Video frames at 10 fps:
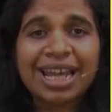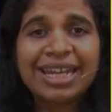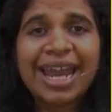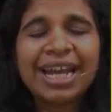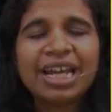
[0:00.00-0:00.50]

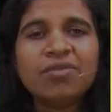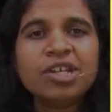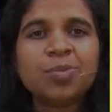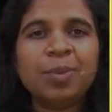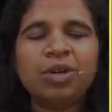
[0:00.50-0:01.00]
Negative
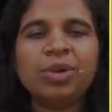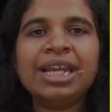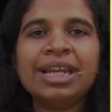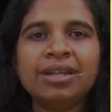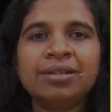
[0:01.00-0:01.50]
is
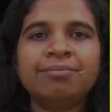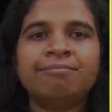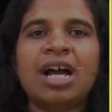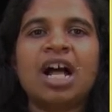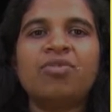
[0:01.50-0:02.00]
between
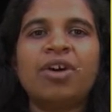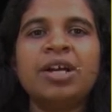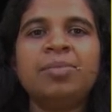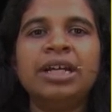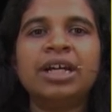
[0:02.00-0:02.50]
alpha
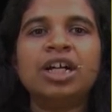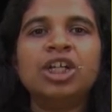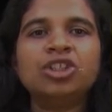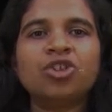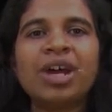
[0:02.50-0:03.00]
and beta.
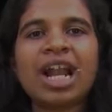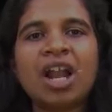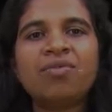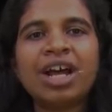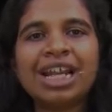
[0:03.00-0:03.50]
So when
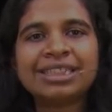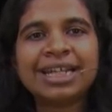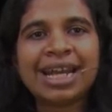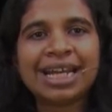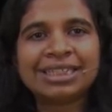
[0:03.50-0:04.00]
alpha less
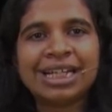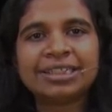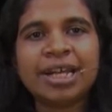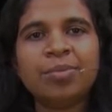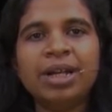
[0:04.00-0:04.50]
than x
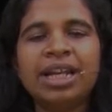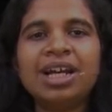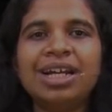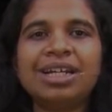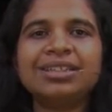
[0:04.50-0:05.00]
less than
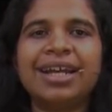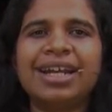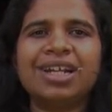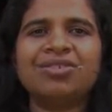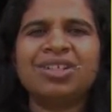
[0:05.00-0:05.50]
beta, it is
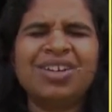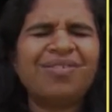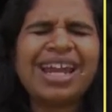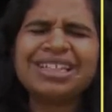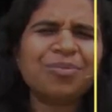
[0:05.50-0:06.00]
negative.
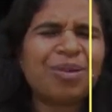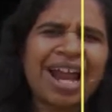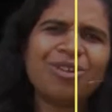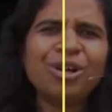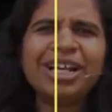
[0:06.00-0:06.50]
Very simple.
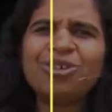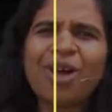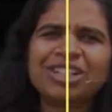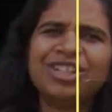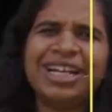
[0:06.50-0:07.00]
I don't need to
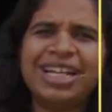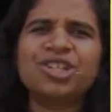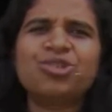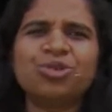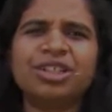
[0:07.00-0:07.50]
actually
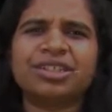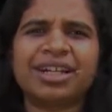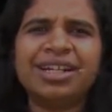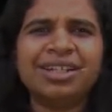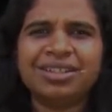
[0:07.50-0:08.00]
teach you this,
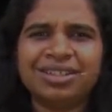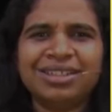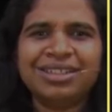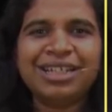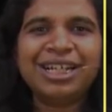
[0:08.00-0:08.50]
right?
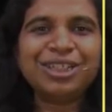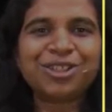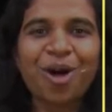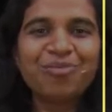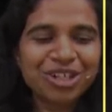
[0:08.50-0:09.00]

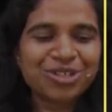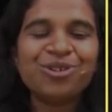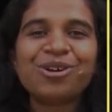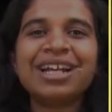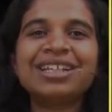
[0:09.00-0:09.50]
It's obvious. You
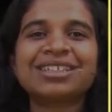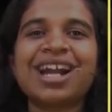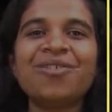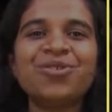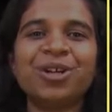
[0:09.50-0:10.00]
look at this
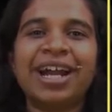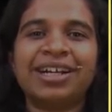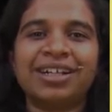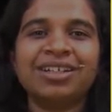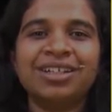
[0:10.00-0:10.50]
graph, you'll
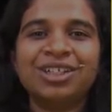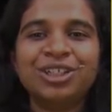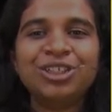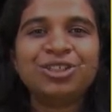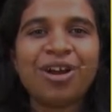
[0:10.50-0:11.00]
get it.
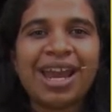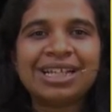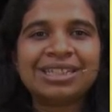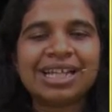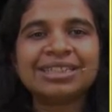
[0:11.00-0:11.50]
So
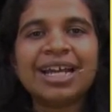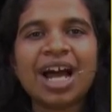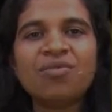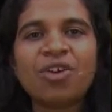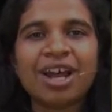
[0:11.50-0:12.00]
x less than
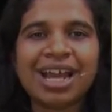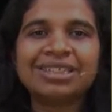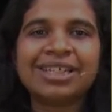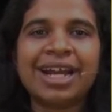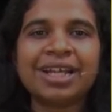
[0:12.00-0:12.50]
alpha or
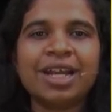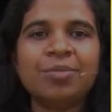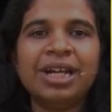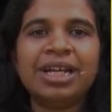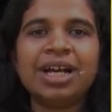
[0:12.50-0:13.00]
x greater
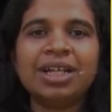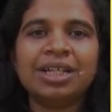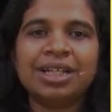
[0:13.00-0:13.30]
than beta